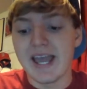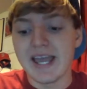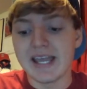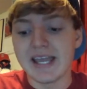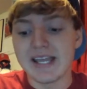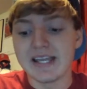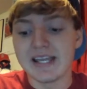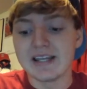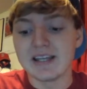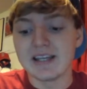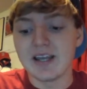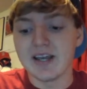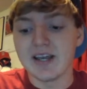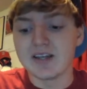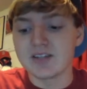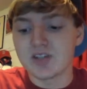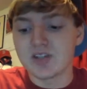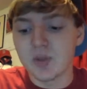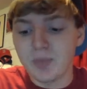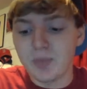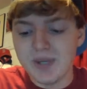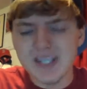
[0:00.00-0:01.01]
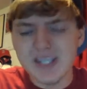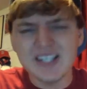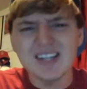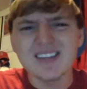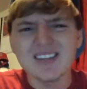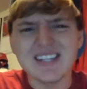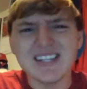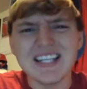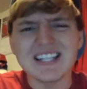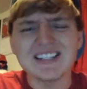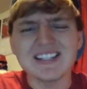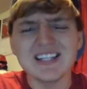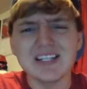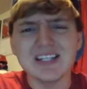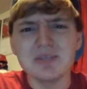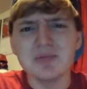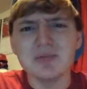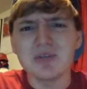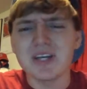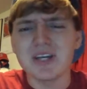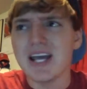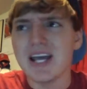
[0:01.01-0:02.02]
And to be an elite team,
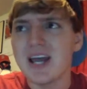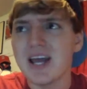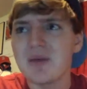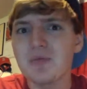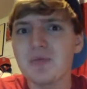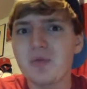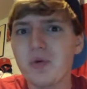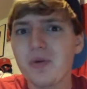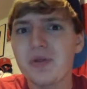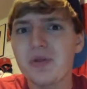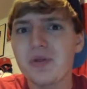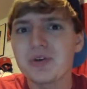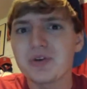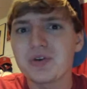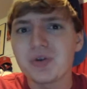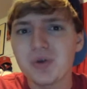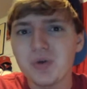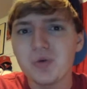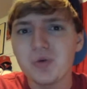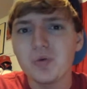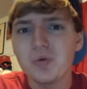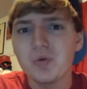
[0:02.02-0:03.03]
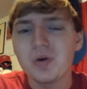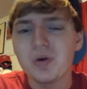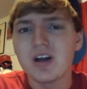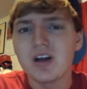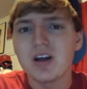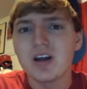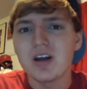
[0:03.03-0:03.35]
you gotta have more than two